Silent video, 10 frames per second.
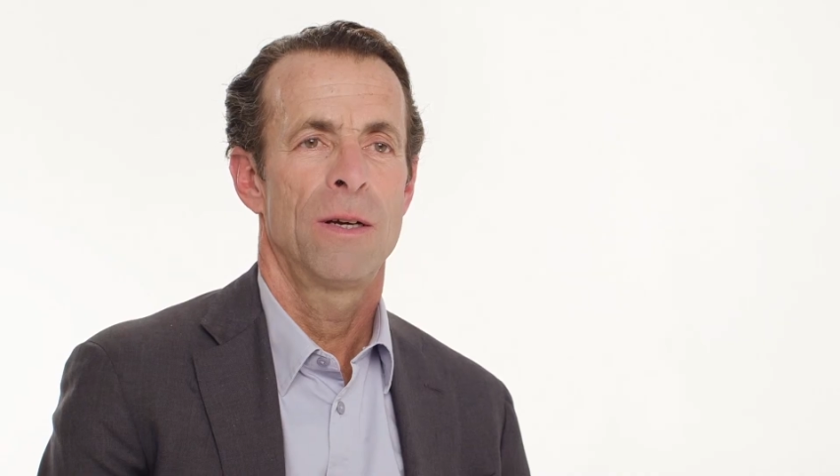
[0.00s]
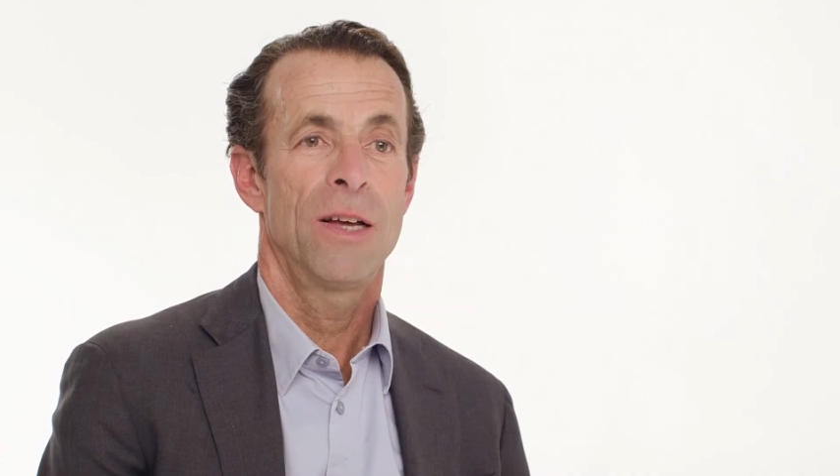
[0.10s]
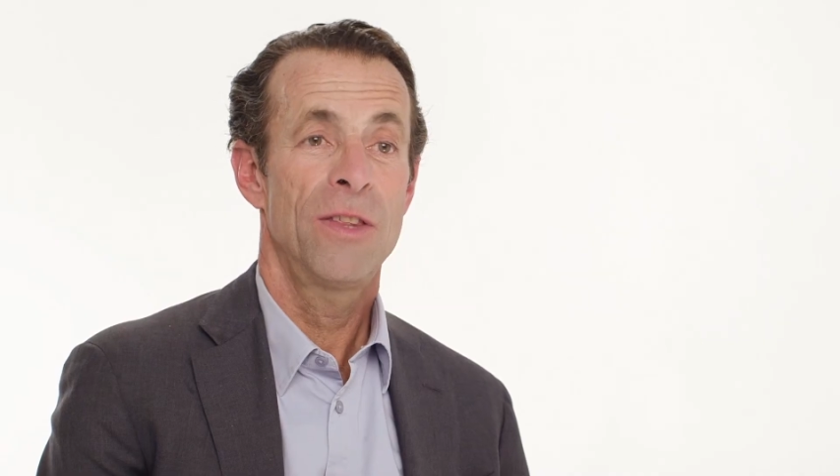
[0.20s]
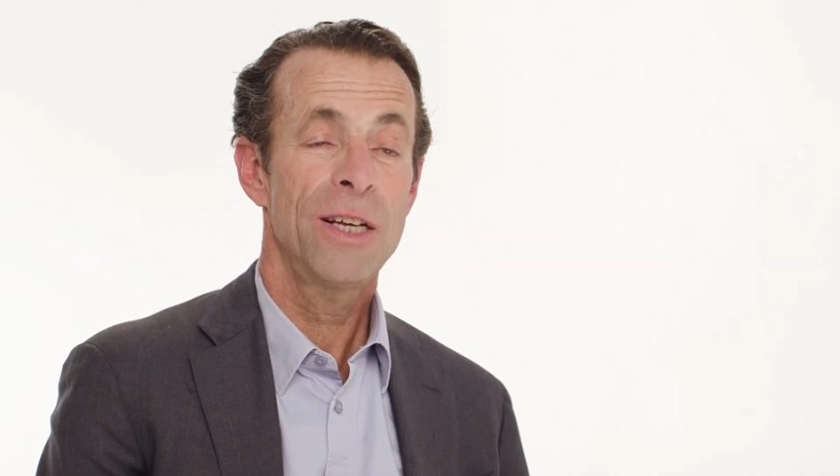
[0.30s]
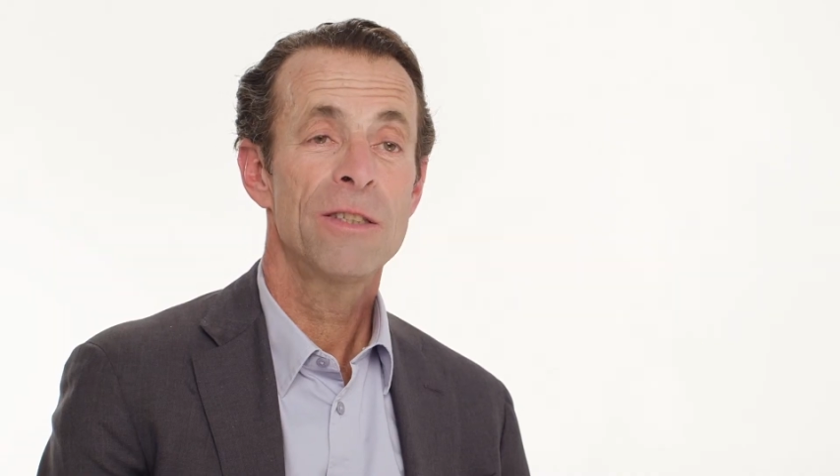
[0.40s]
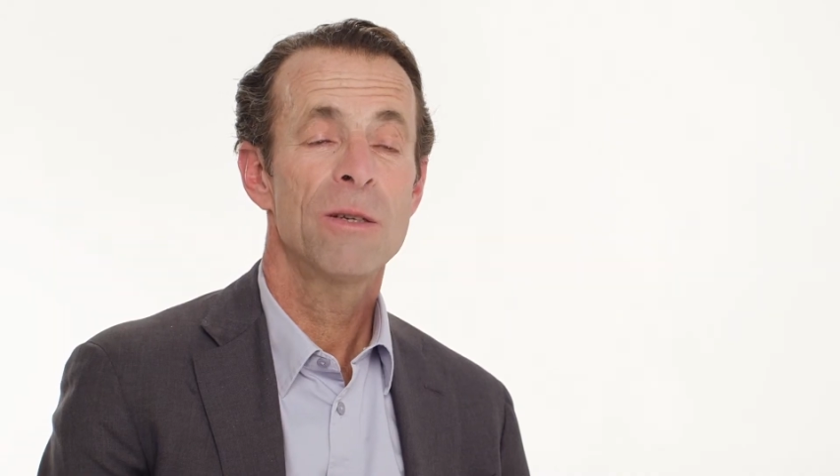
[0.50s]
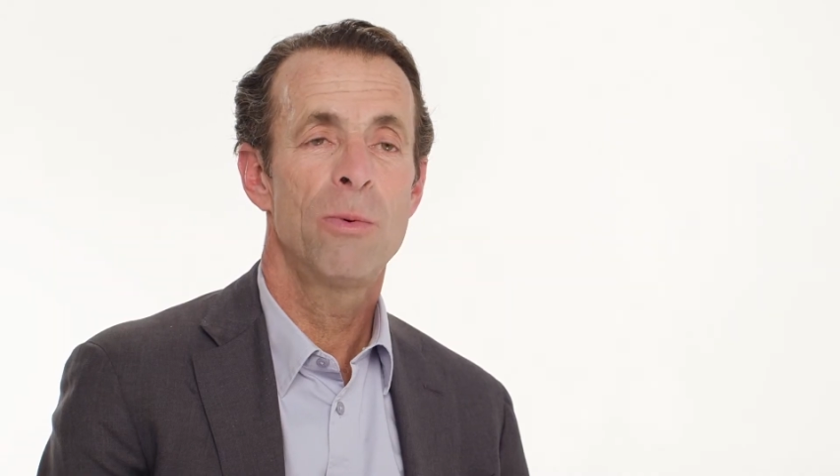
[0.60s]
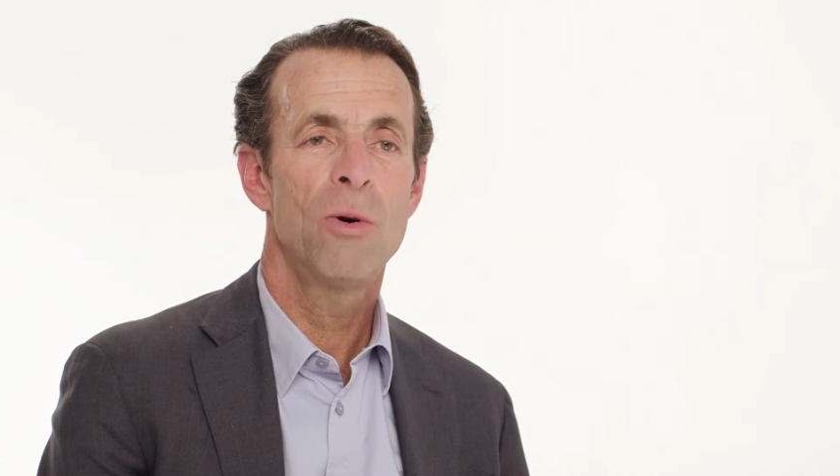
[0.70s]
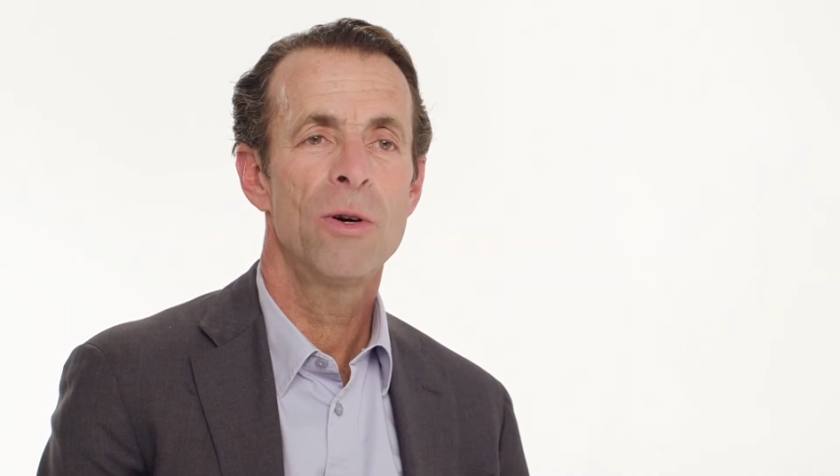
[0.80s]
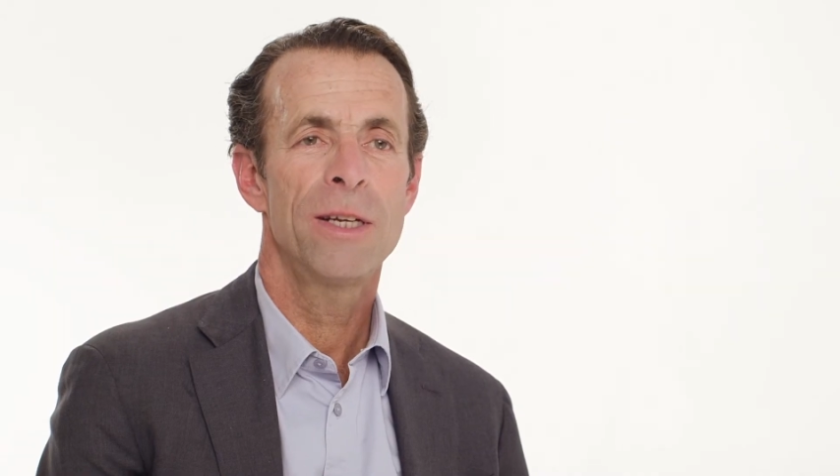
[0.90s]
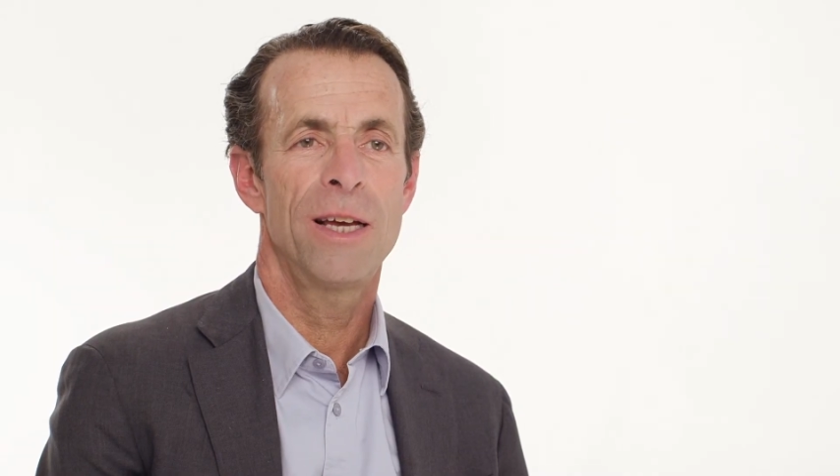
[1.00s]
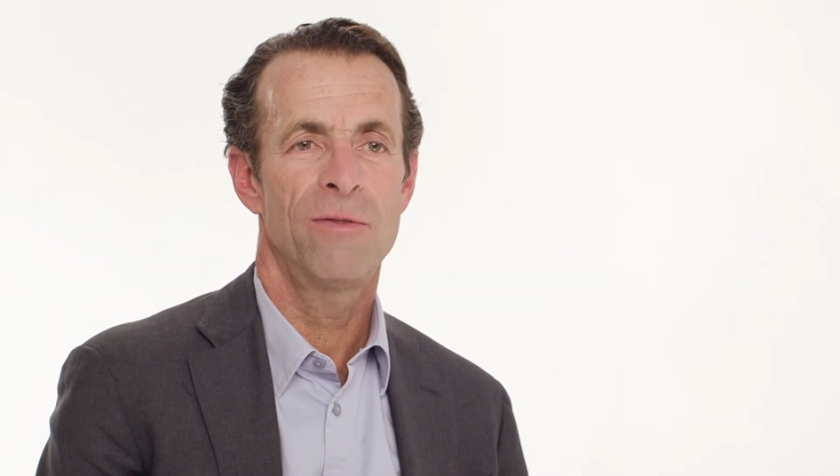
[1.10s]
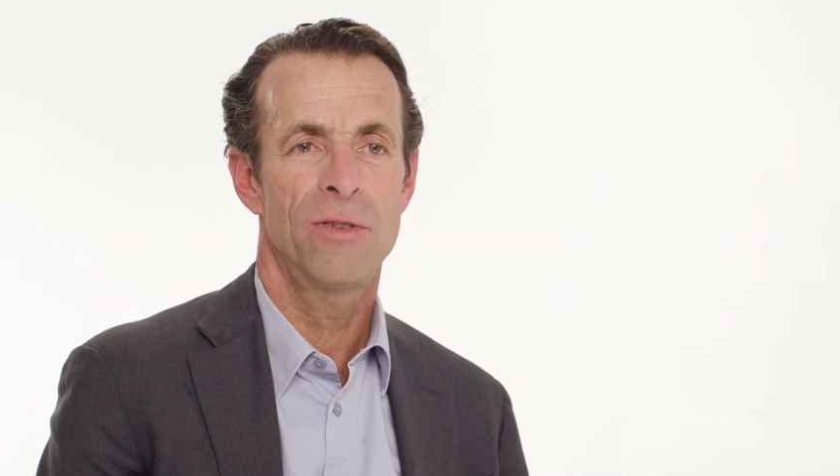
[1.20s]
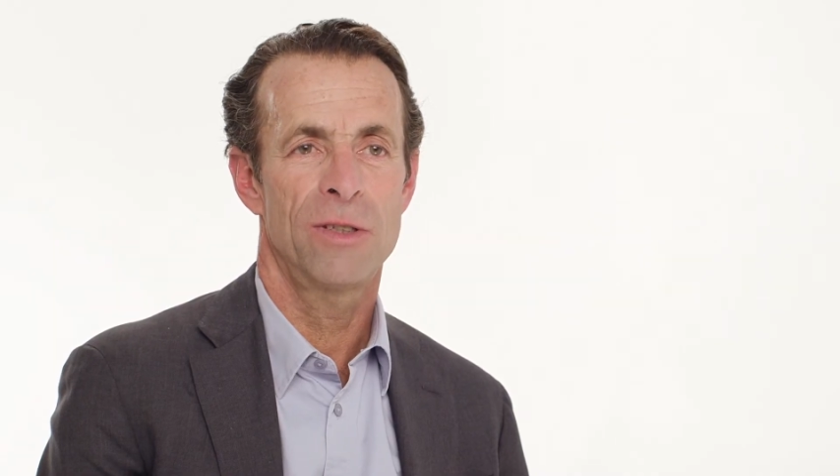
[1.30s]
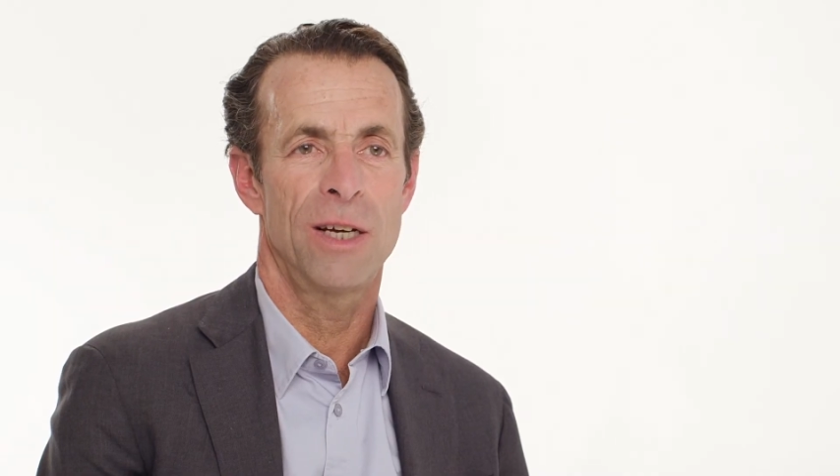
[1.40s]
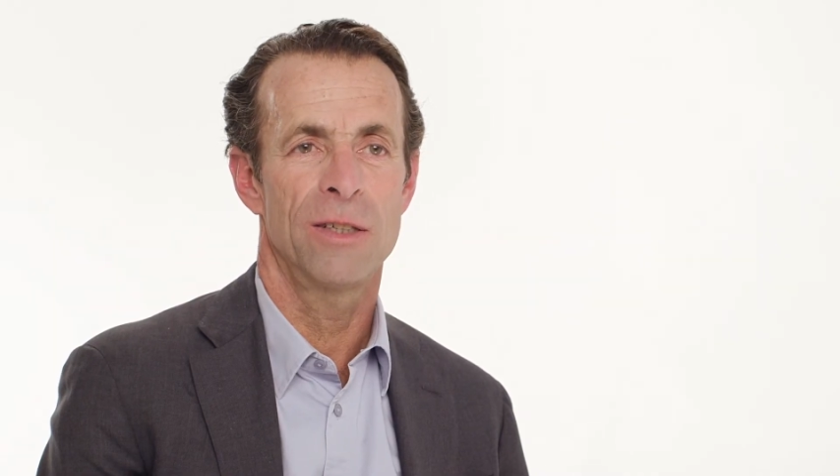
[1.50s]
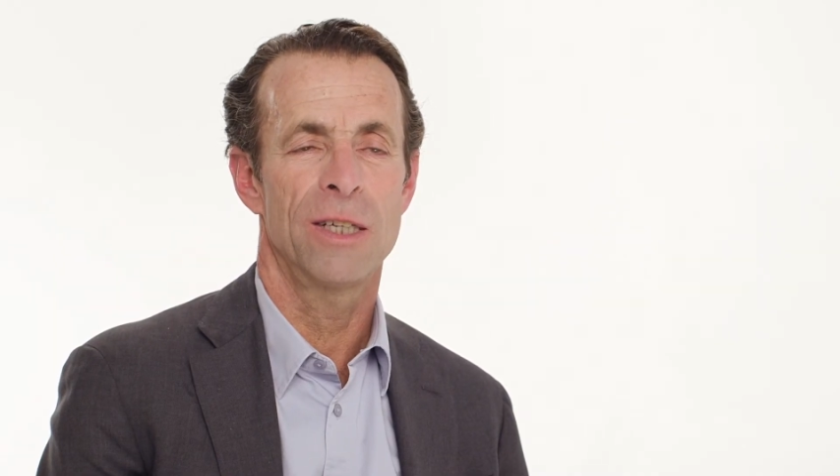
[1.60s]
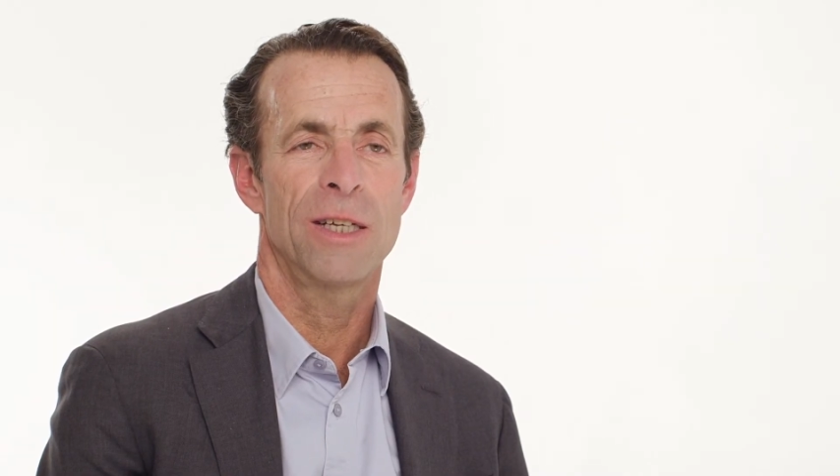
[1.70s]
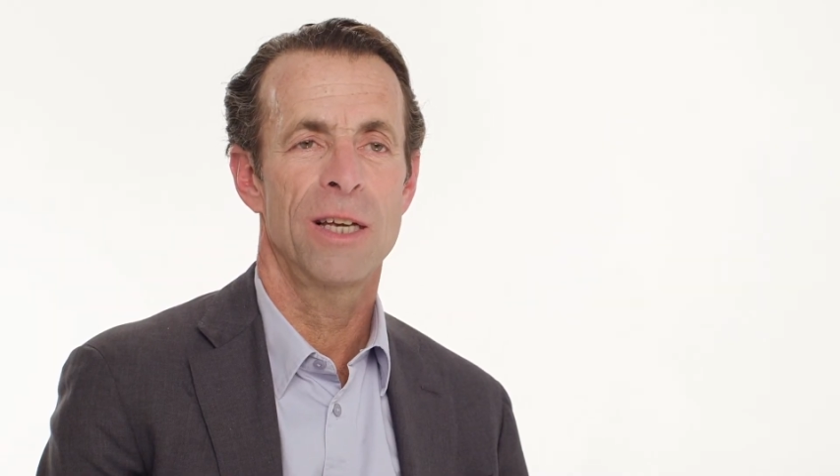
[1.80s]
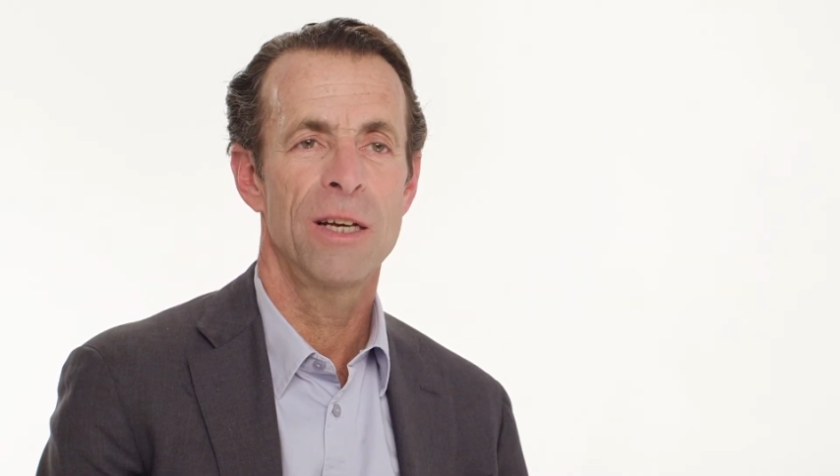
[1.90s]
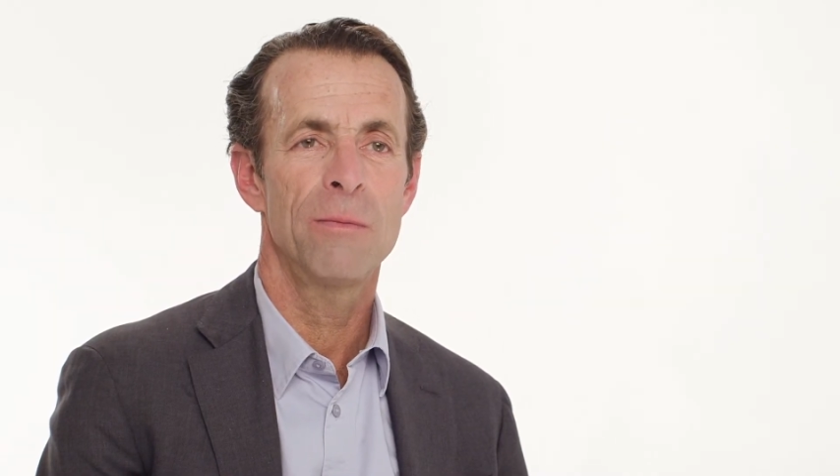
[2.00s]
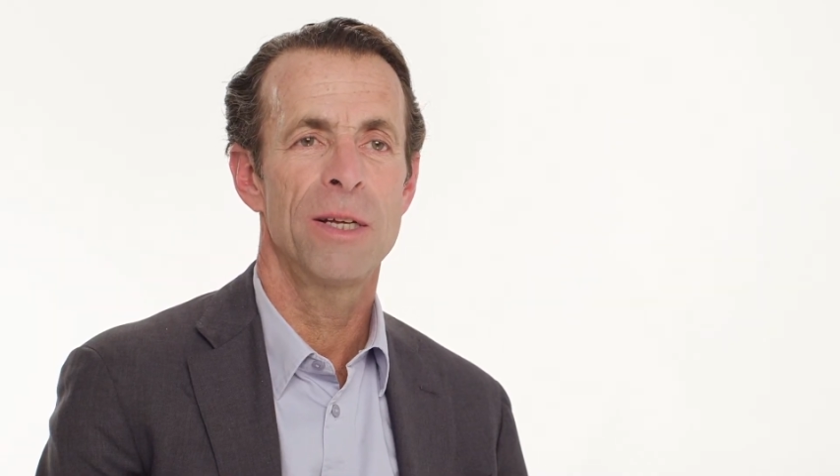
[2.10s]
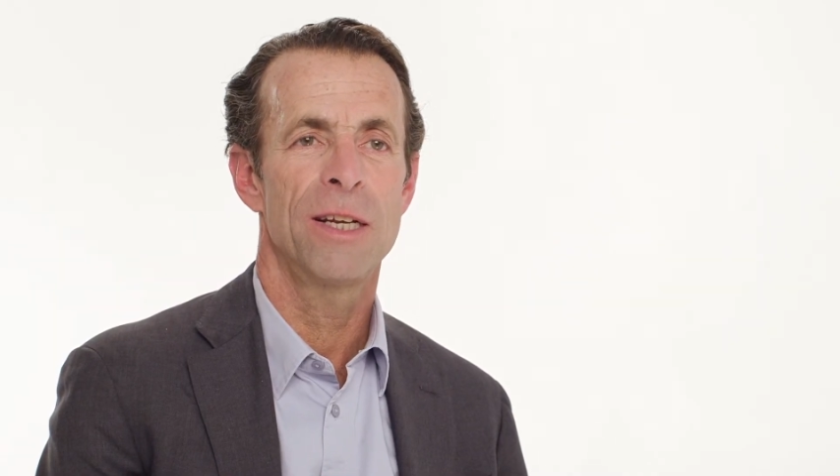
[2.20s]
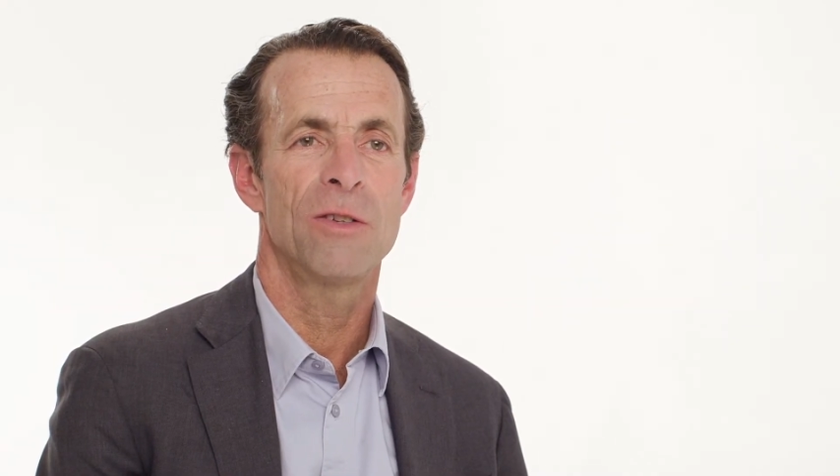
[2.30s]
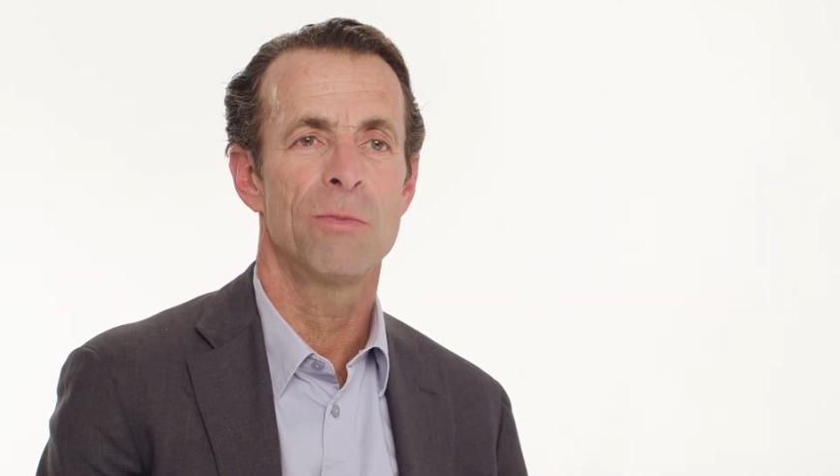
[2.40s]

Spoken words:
I think it's important to emphasize that Kinetics has